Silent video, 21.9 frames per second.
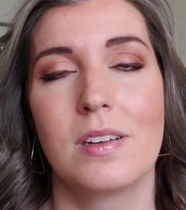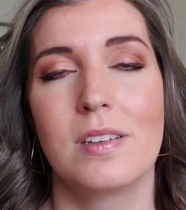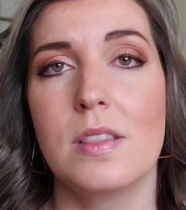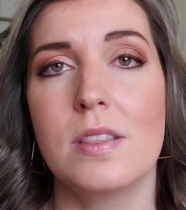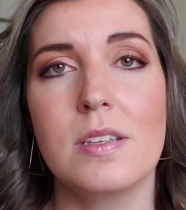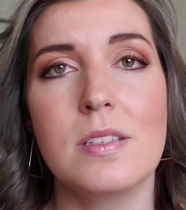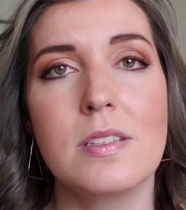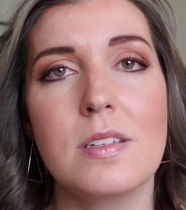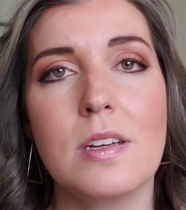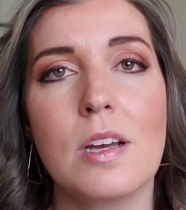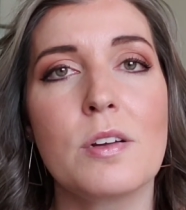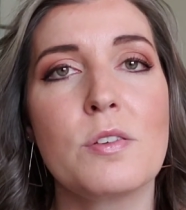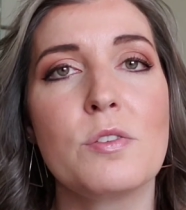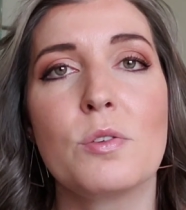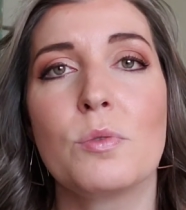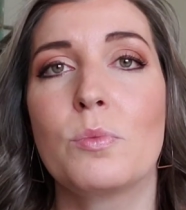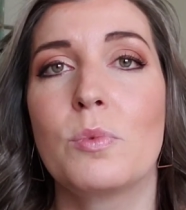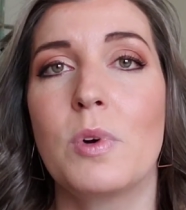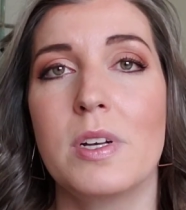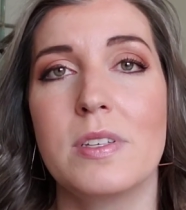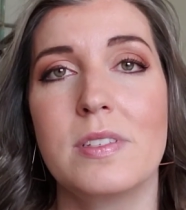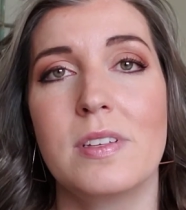This doctor
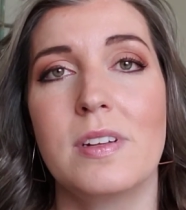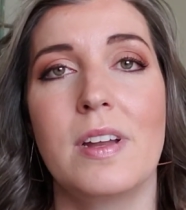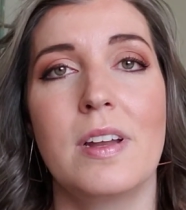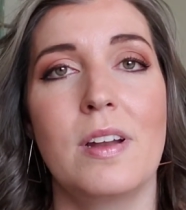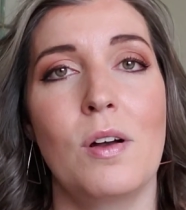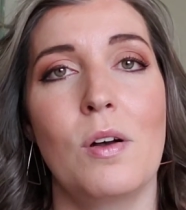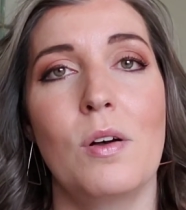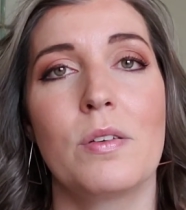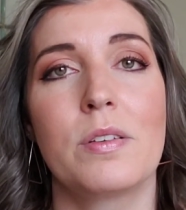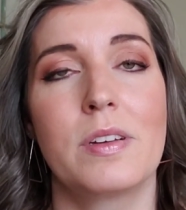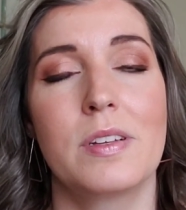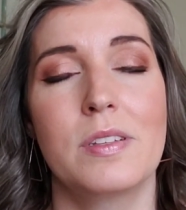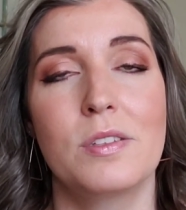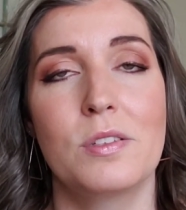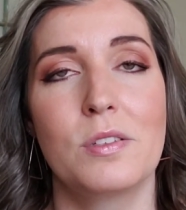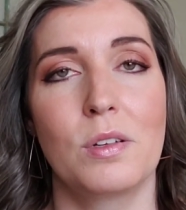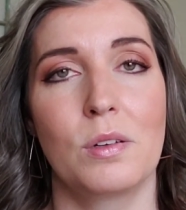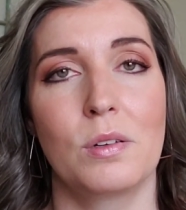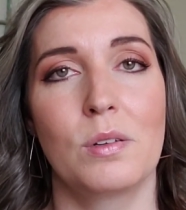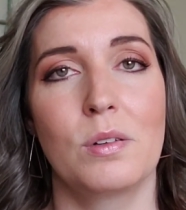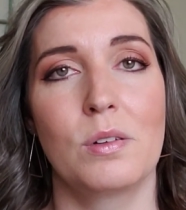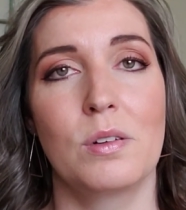wasn't at all
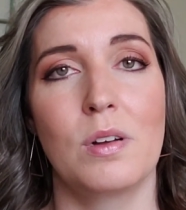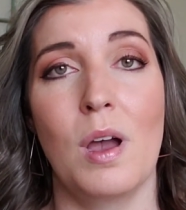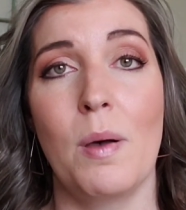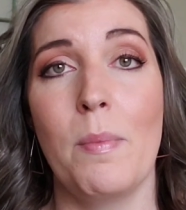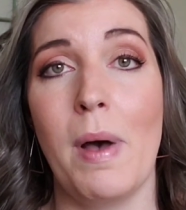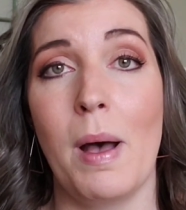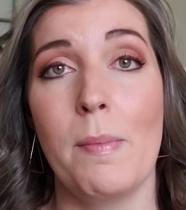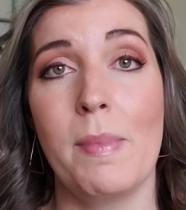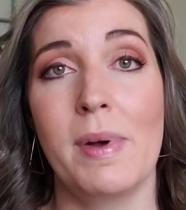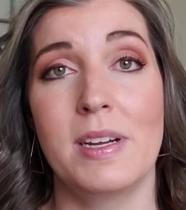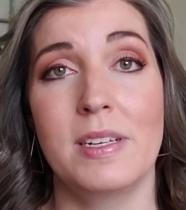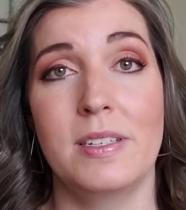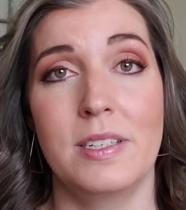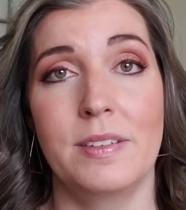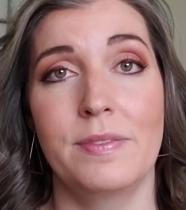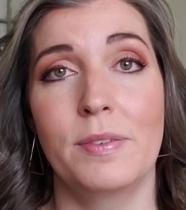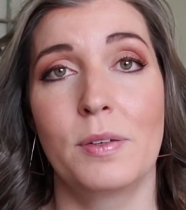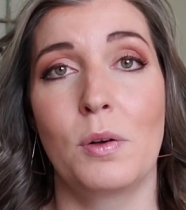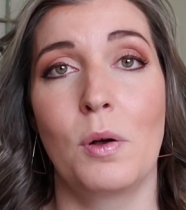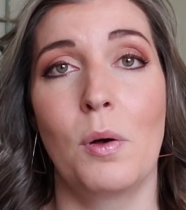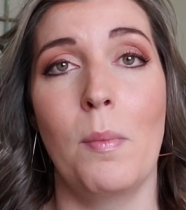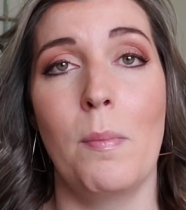concerned about my
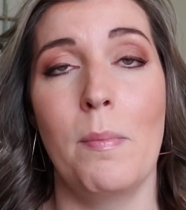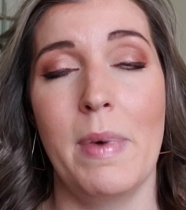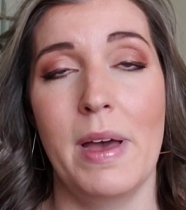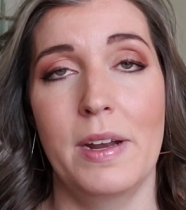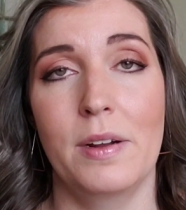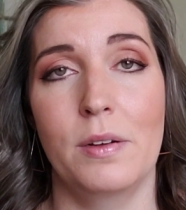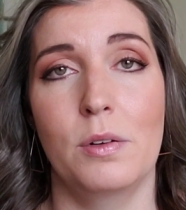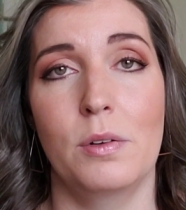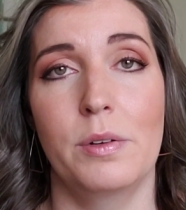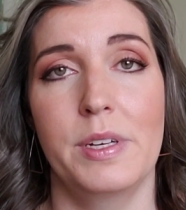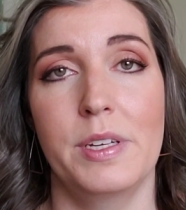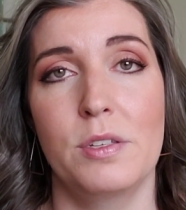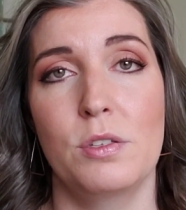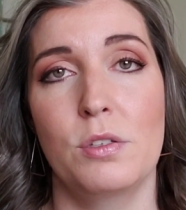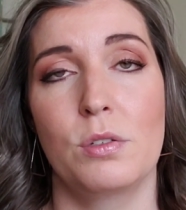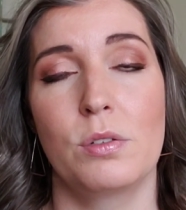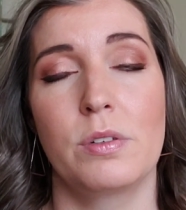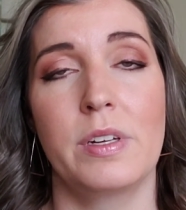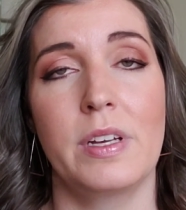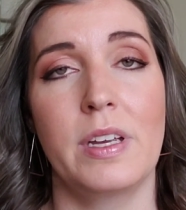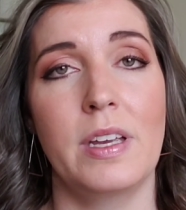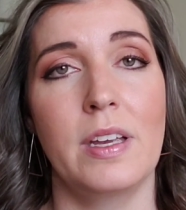difficult medical
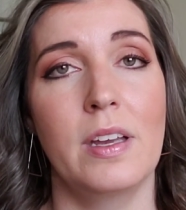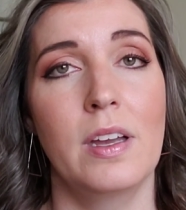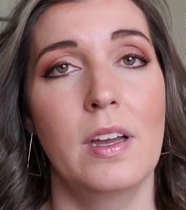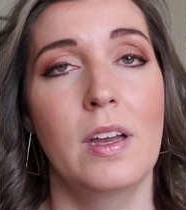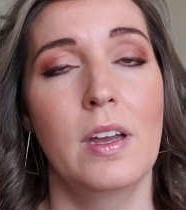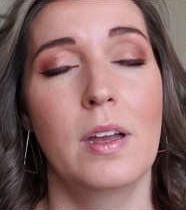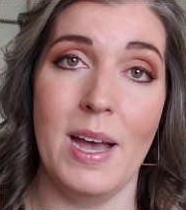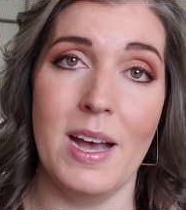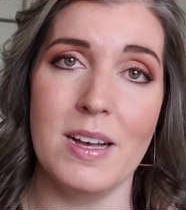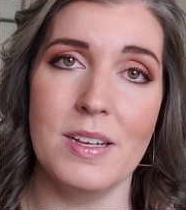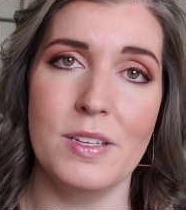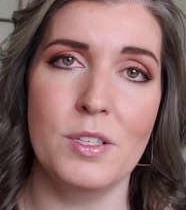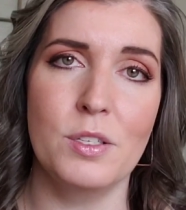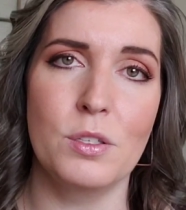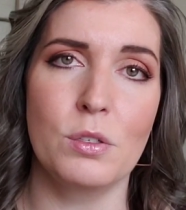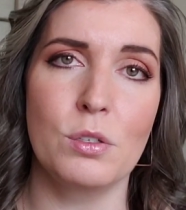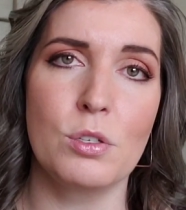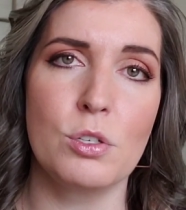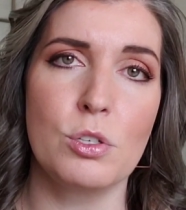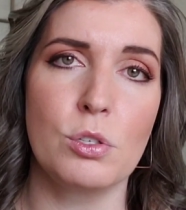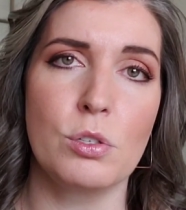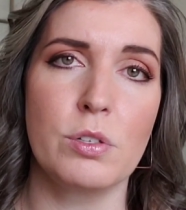history, past
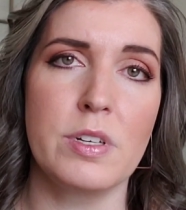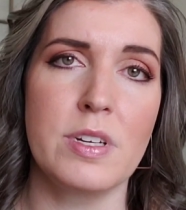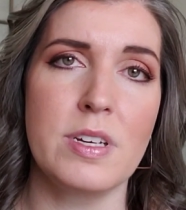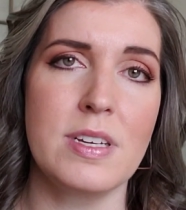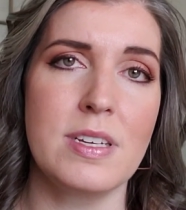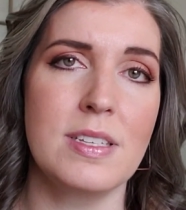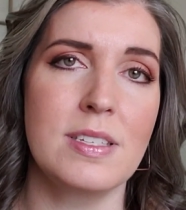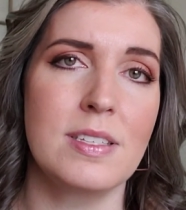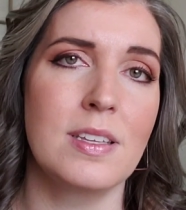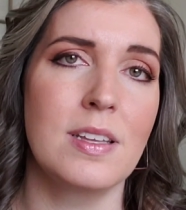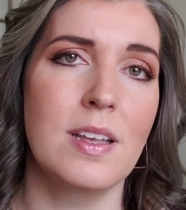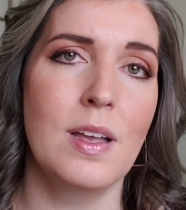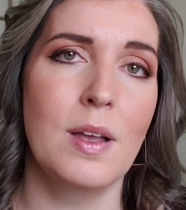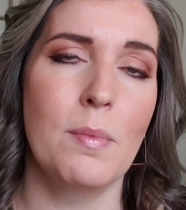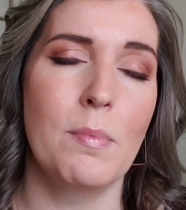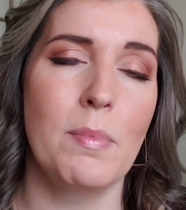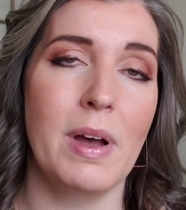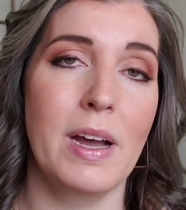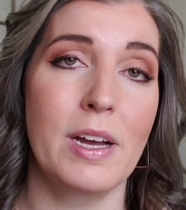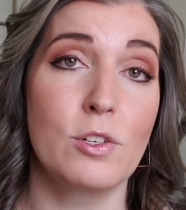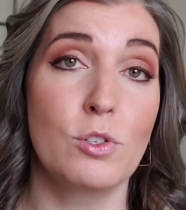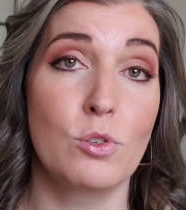surgeries,
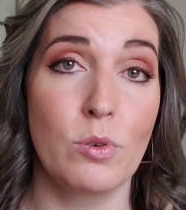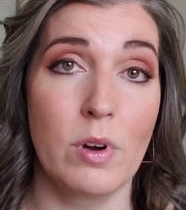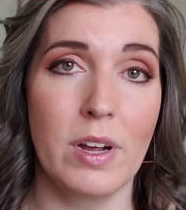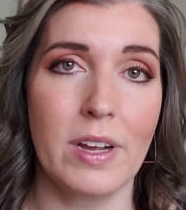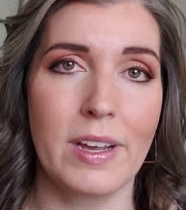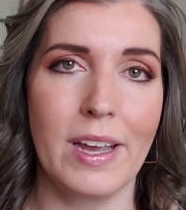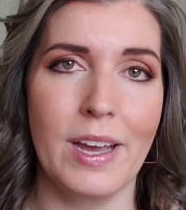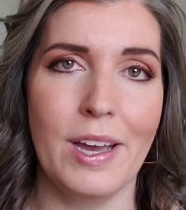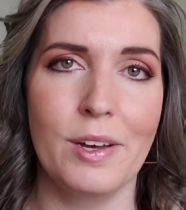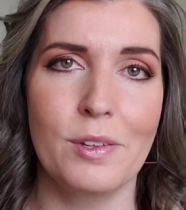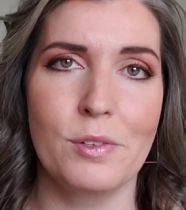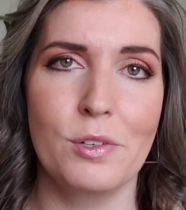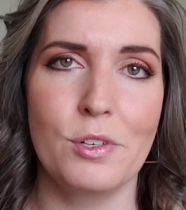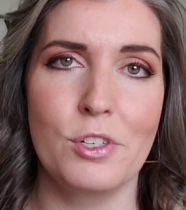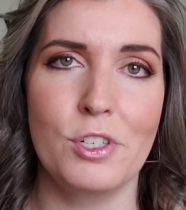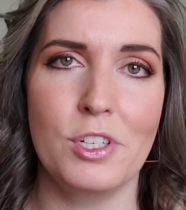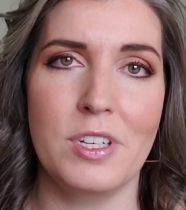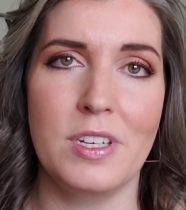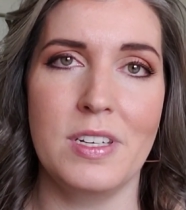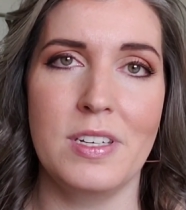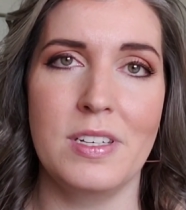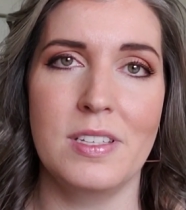my drug
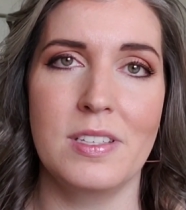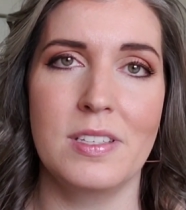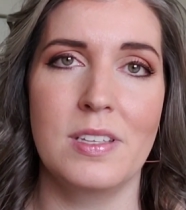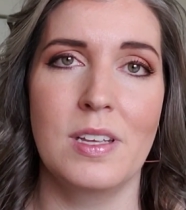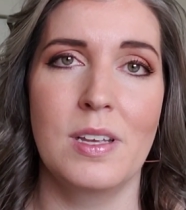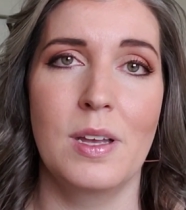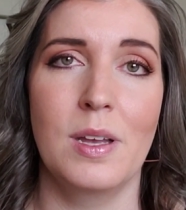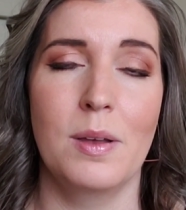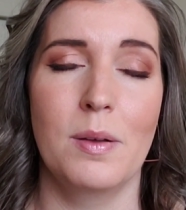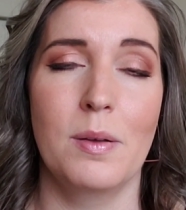allergies,